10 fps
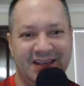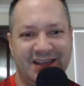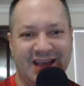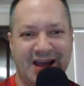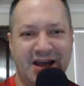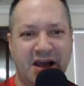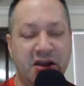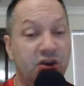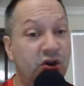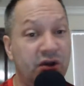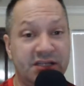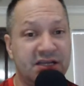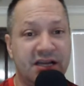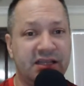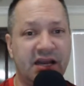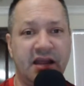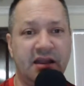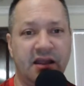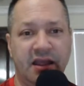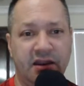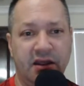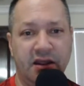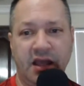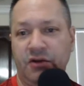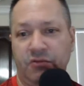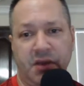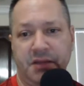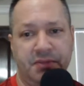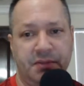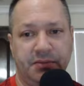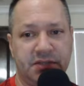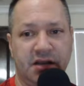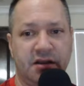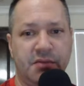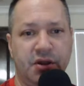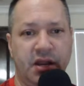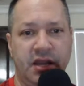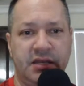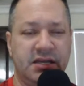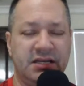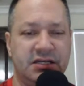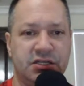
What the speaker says: Yeah. No, it's not that I don't mind people talking about it.